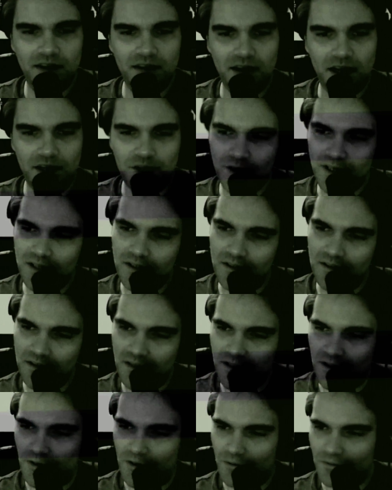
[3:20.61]
And you
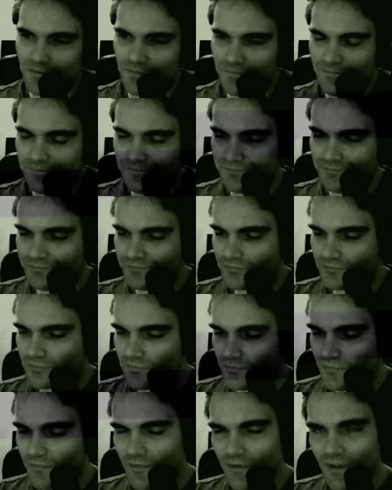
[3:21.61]
can,
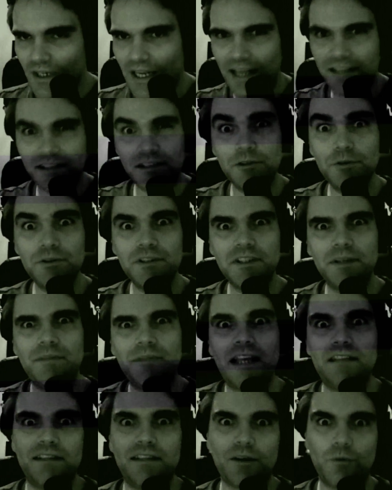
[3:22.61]
exclude some
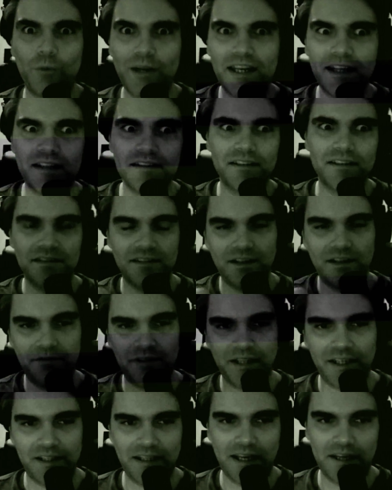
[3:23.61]
days like weekends and stuff
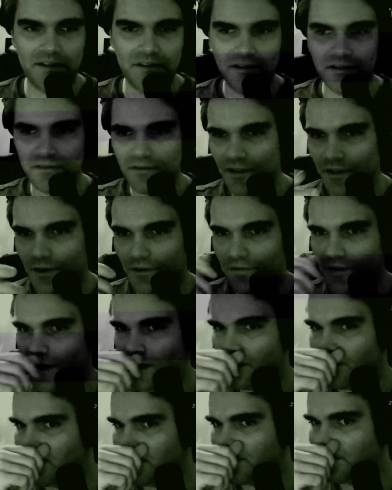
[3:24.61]
like that. Or, if you have
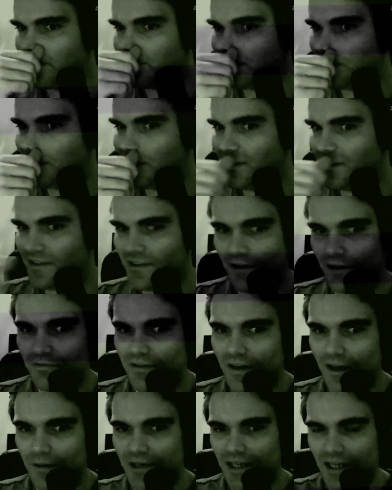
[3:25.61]
stuff
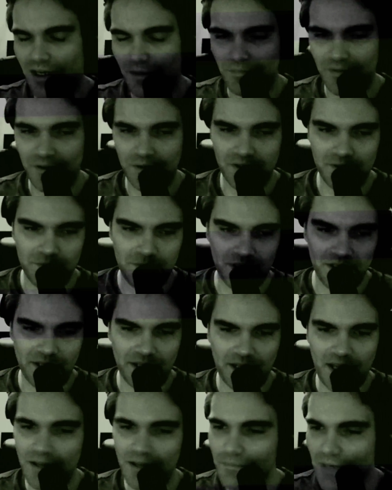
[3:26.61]
coming up, you can be like,
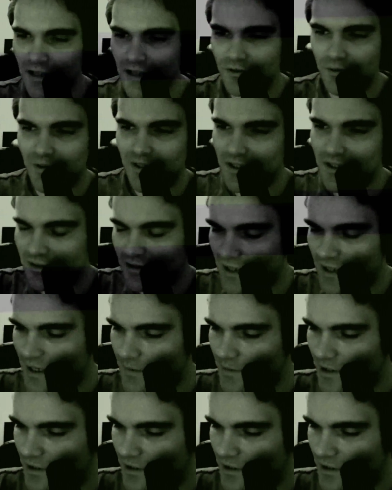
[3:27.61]
I'm not doing this today.